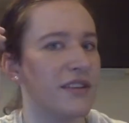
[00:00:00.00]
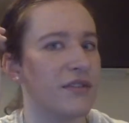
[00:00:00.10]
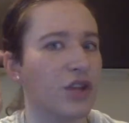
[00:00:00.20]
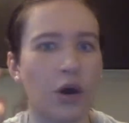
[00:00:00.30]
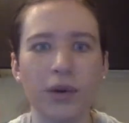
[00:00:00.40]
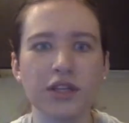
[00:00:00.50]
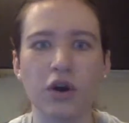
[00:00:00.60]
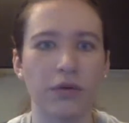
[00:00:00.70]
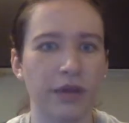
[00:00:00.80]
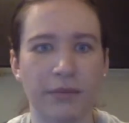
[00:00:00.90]
no one
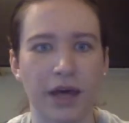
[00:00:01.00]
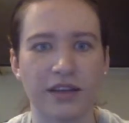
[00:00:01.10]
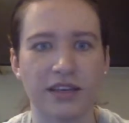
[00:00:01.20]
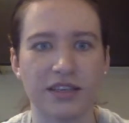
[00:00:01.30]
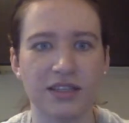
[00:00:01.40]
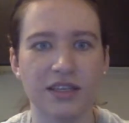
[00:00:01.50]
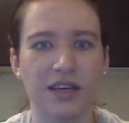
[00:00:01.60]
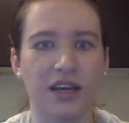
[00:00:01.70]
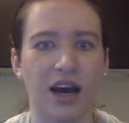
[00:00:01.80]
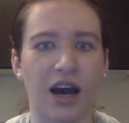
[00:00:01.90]
told me about this.
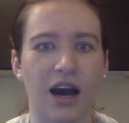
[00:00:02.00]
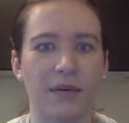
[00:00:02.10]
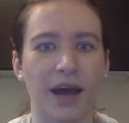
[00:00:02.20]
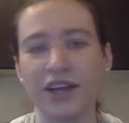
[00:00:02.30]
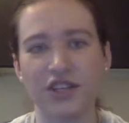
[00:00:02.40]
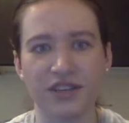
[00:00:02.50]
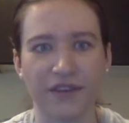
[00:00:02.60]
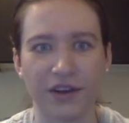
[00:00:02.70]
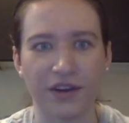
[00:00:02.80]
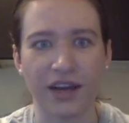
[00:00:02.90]
I just
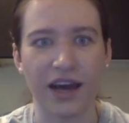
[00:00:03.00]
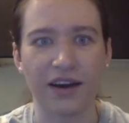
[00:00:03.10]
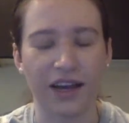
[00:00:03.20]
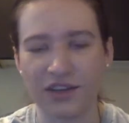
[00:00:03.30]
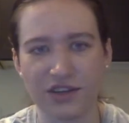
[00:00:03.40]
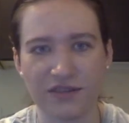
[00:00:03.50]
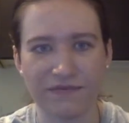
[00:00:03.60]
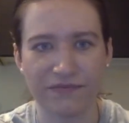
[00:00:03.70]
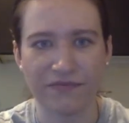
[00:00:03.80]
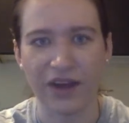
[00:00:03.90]
figured it out. I just
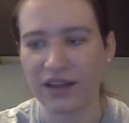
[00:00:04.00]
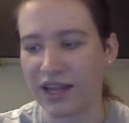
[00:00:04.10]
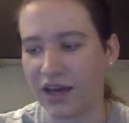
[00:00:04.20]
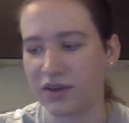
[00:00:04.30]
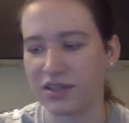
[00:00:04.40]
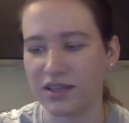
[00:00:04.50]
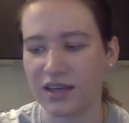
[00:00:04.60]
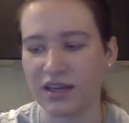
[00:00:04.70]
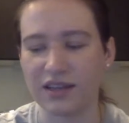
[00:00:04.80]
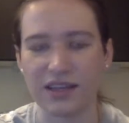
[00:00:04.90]
found that out. It's
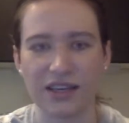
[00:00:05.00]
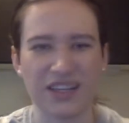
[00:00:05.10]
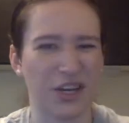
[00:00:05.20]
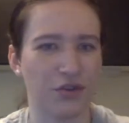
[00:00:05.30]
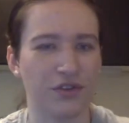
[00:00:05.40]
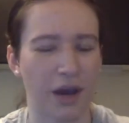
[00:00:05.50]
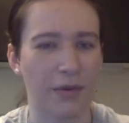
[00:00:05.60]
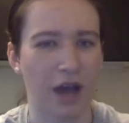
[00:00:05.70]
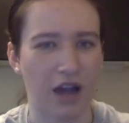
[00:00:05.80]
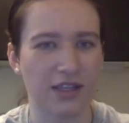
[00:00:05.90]
the Teardrop
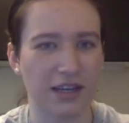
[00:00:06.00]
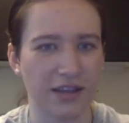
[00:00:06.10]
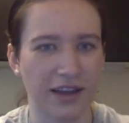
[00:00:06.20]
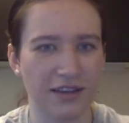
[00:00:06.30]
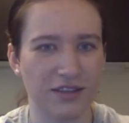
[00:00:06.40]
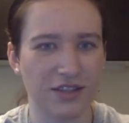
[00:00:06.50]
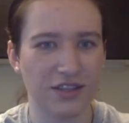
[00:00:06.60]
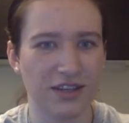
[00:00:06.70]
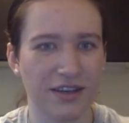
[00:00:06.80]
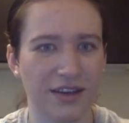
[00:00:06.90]
Cocktail Lounge.
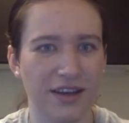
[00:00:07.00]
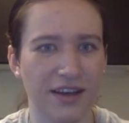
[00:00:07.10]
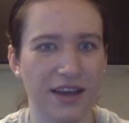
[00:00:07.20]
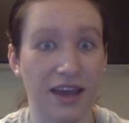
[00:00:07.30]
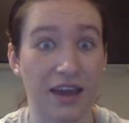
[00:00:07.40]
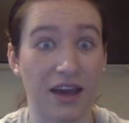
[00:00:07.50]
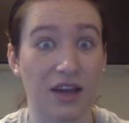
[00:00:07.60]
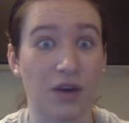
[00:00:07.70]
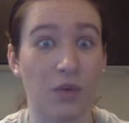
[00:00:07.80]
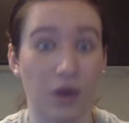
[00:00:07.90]

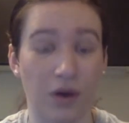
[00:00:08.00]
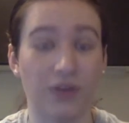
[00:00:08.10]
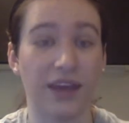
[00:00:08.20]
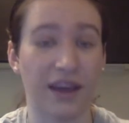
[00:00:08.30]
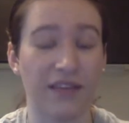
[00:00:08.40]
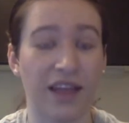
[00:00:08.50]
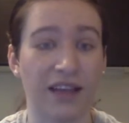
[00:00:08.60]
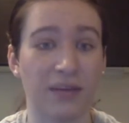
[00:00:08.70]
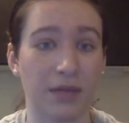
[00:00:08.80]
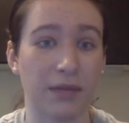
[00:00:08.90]
And, well, they have, like,
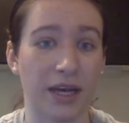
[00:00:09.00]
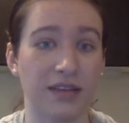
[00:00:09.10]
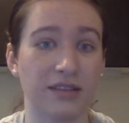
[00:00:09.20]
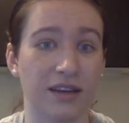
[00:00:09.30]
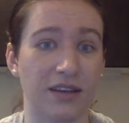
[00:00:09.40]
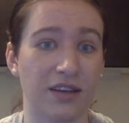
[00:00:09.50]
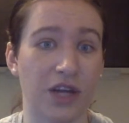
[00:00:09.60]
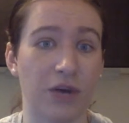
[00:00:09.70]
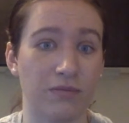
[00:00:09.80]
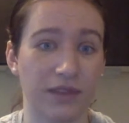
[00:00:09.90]
some of the best, you
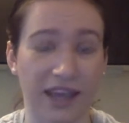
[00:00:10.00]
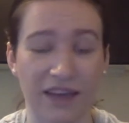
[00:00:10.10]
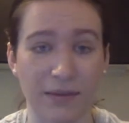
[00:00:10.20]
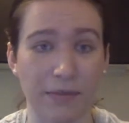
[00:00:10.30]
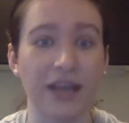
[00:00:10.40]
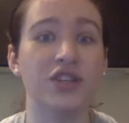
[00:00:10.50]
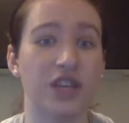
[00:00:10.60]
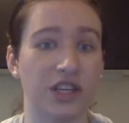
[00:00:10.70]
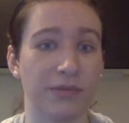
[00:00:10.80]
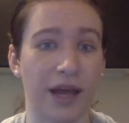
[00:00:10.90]
know, they have the best
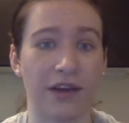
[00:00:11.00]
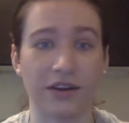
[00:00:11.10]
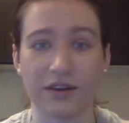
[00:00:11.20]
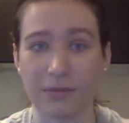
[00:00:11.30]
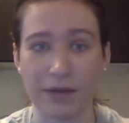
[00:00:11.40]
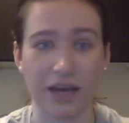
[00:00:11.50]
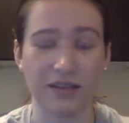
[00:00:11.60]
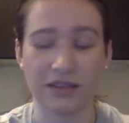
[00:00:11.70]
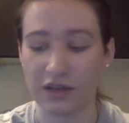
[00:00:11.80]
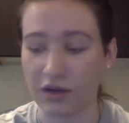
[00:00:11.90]
cheese platter, the best,
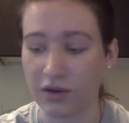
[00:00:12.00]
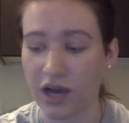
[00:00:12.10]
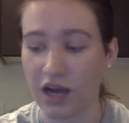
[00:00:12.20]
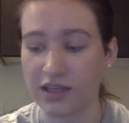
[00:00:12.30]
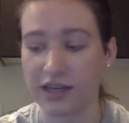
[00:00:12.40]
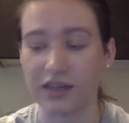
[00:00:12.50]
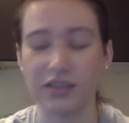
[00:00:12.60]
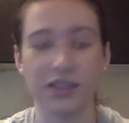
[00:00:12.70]
you know, cocktails.